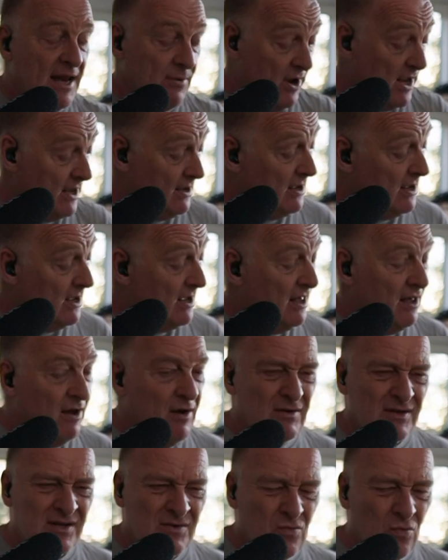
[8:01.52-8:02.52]
Anyway,
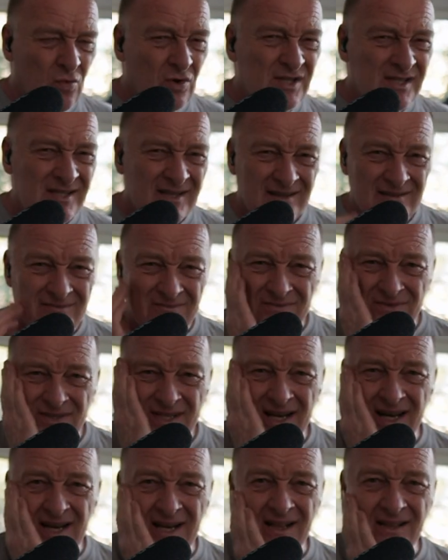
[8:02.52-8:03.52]
was
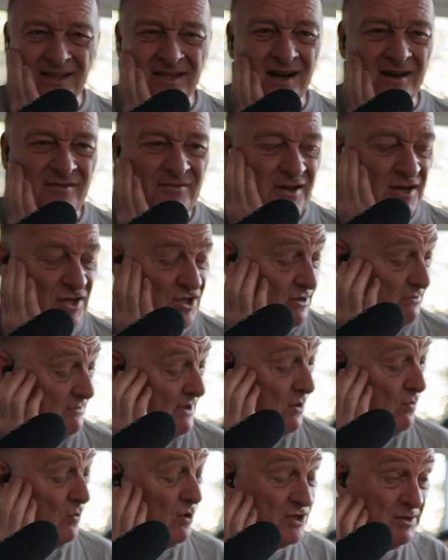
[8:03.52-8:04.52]
that a little
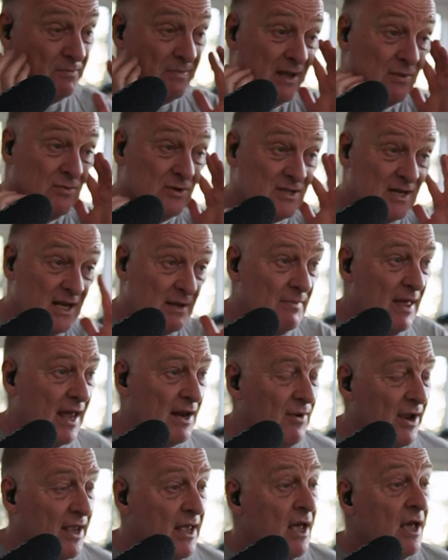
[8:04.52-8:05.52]
diversion? It was a bit, wasn't it?
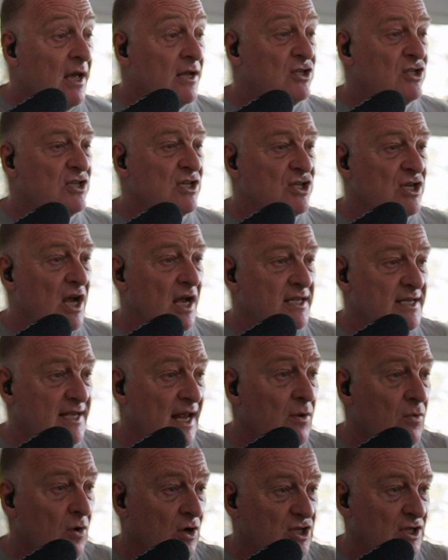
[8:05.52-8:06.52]
Anyway, I
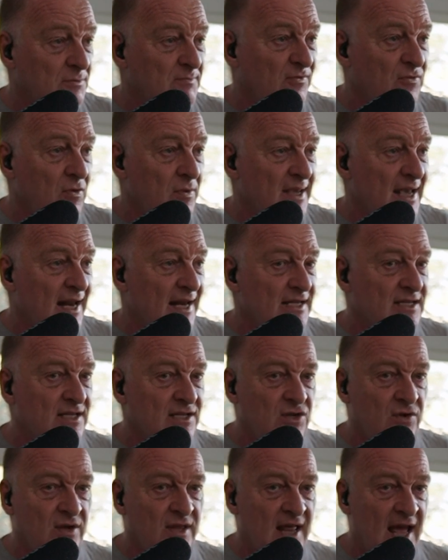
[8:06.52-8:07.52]
tell you what, just before we get
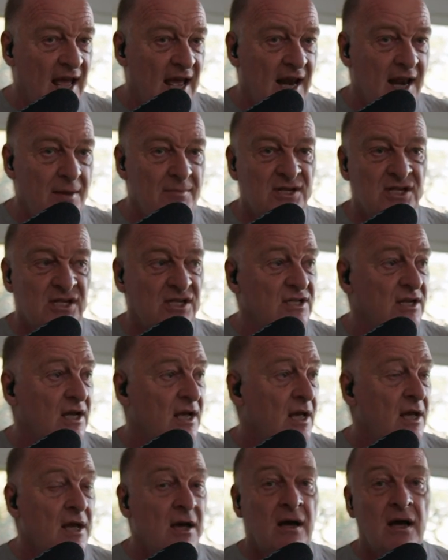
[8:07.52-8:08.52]
into doing that, let me
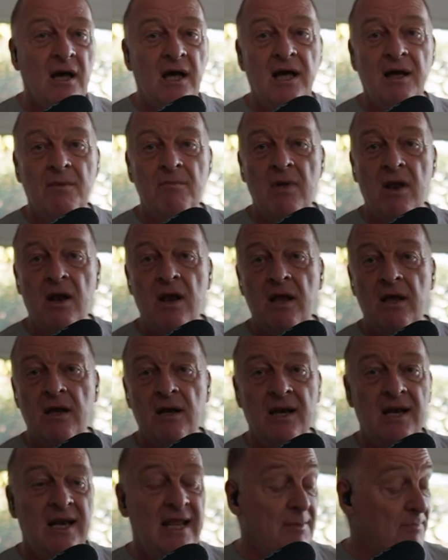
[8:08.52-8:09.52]
just
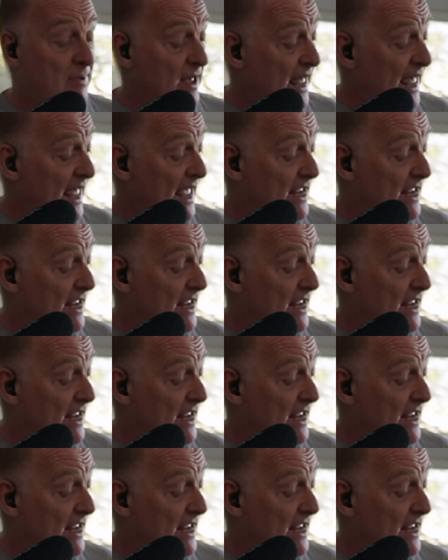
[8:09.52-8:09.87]
leap